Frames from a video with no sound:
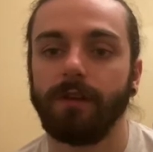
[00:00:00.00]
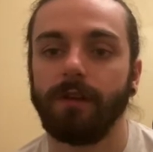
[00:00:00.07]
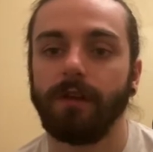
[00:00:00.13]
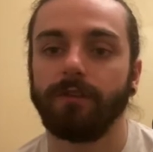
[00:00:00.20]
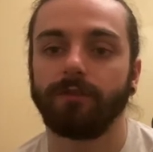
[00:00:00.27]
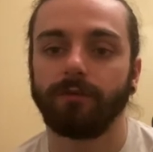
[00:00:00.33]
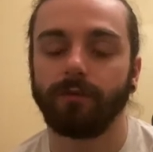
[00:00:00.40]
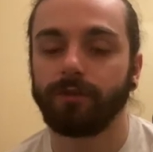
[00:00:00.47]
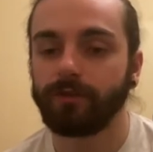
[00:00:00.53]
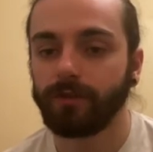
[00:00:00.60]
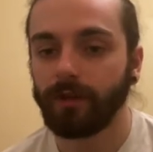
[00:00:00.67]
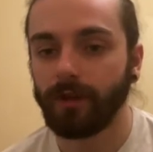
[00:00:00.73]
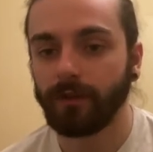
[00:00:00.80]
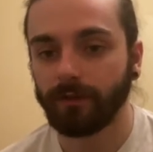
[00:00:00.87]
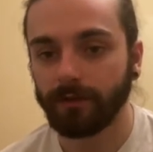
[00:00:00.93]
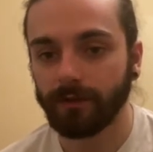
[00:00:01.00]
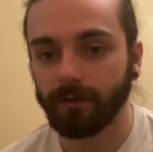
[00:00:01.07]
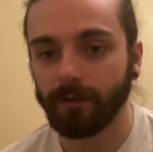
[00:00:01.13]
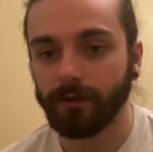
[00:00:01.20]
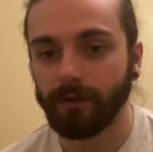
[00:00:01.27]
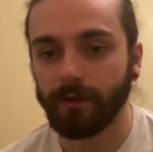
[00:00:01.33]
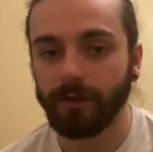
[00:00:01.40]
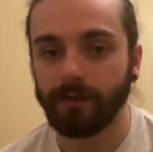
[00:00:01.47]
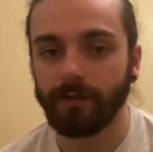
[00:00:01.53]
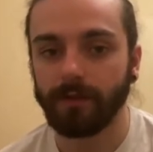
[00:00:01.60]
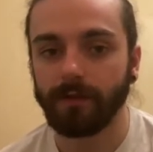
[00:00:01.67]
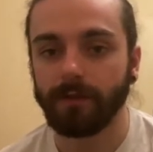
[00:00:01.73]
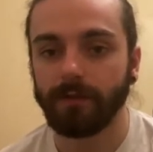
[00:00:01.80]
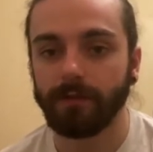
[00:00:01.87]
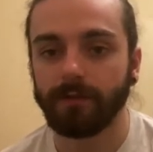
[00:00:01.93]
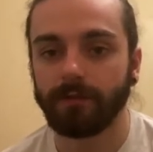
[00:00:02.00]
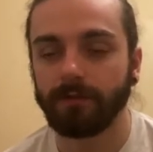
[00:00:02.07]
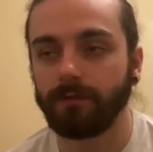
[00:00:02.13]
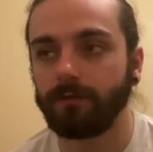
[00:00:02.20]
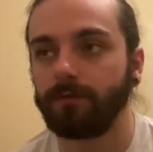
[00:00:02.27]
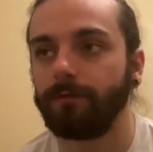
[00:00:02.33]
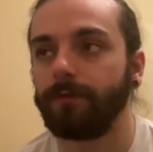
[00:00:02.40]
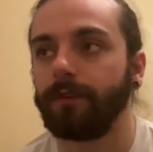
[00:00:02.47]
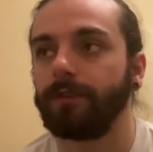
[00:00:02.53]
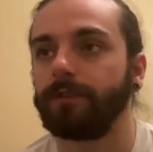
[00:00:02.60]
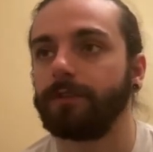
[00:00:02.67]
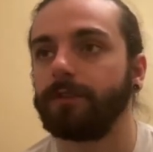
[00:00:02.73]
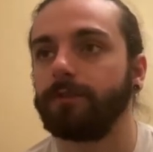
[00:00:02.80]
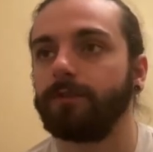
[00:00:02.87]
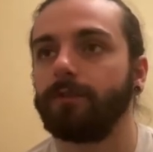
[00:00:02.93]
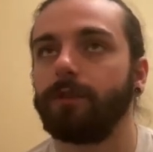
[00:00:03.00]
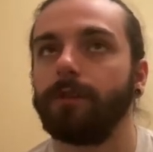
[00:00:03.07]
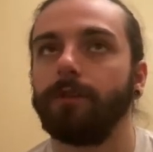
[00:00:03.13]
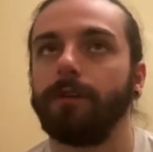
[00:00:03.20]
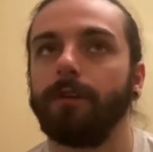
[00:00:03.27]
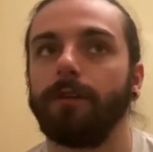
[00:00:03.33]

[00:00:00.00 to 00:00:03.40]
So once you get your story idea, so for instance, right,